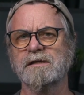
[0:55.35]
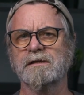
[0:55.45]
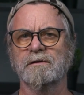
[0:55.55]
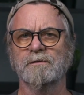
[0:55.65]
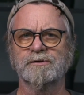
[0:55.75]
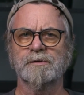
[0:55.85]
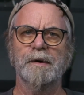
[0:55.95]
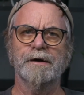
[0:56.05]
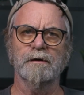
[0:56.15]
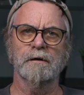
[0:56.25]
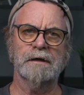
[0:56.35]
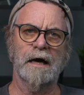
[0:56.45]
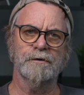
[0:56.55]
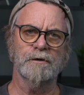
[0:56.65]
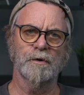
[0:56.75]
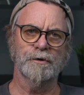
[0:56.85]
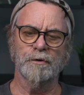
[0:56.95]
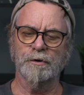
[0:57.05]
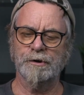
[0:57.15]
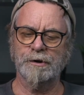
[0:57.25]
signals depending on how you want to
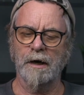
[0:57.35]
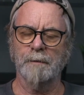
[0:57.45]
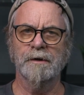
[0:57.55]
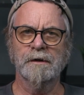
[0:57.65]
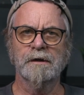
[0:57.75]
hook it up.